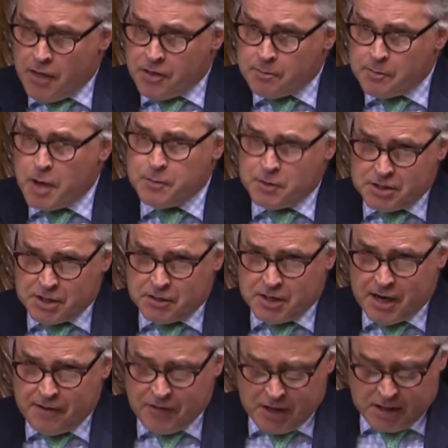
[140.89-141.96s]
at the moment don't
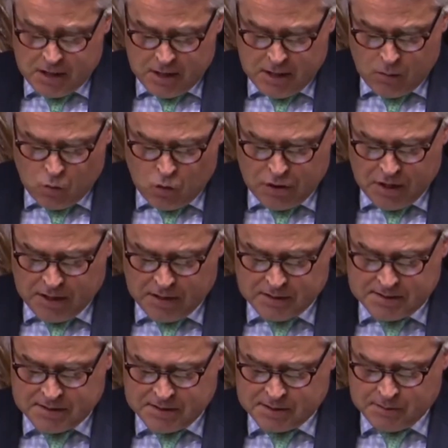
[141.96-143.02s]
have that early warning
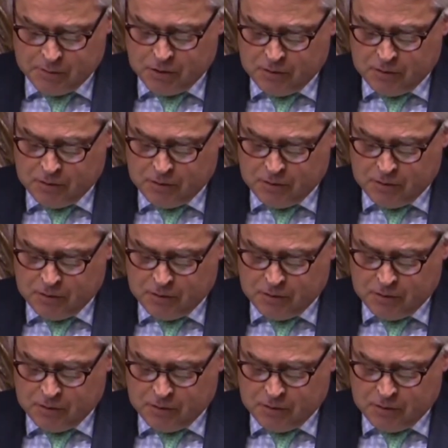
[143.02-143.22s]
system